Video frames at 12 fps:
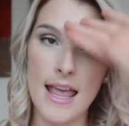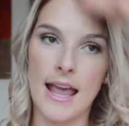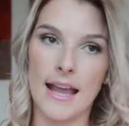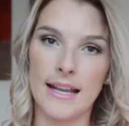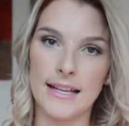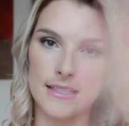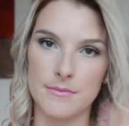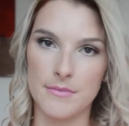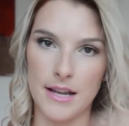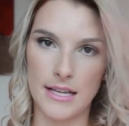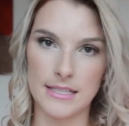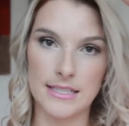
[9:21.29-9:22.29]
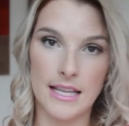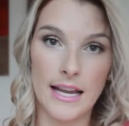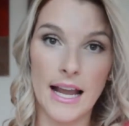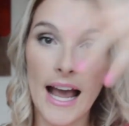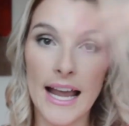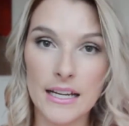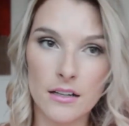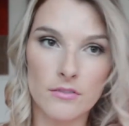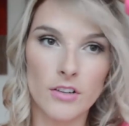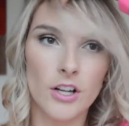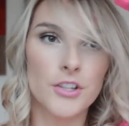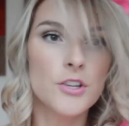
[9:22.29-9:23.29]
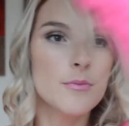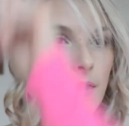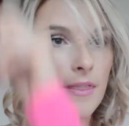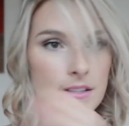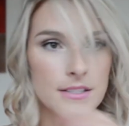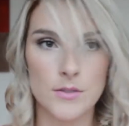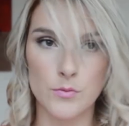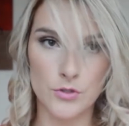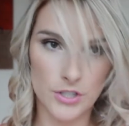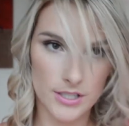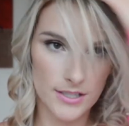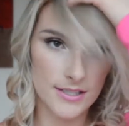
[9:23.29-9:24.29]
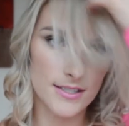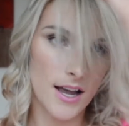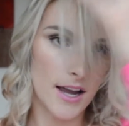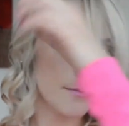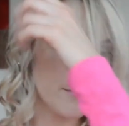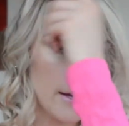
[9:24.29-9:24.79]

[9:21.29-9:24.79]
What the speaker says: and get some nice like height and volume, and then swoosh to the side.